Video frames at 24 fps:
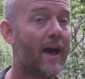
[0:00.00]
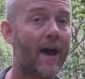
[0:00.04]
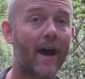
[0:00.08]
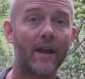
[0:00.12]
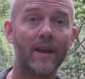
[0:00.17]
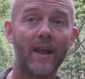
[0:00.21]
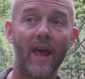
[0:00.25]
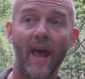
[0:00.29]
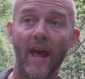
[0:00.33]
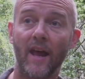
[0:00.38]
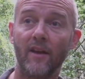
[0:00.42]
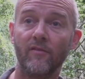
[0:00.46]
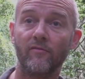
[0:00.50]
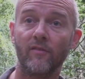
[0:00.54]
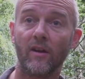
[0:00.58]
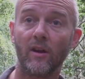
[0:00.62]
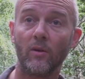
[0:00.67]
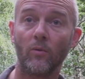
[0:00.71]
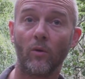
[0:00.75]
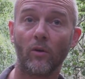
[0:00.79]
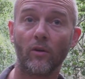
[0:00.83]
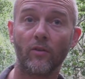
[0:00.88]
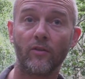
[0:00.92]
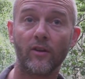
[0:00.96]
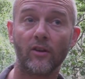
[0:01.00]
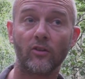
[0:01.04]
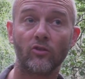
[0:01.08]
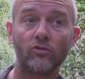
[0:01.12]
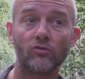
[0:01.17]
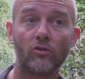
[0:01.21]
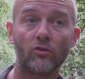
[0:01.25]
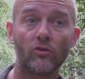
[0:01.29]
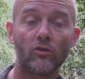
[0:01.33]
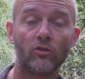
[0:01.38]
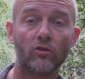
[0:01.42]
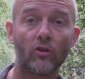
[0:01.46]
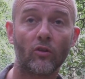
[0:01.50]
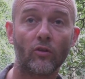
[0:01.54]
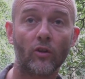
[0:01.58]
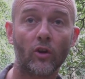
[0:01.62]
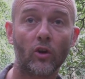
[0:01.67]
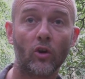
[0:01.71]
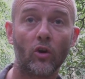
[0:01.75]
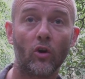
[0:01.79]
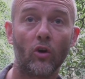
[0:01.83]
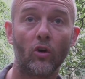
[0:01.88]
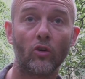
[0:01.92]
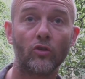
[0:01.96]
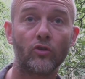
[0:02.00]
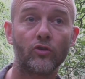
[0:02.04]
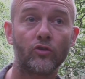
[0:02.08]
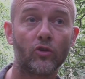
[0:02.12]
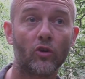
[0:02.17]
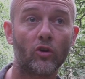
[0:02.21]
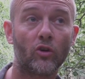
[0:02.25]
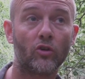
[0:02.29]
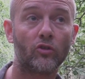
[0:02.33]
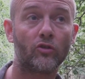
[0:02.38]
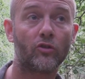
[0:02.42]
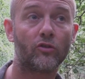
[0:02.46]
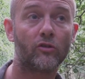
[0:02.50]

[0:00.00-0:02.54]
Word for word: and Henry one of the instructors on the course took us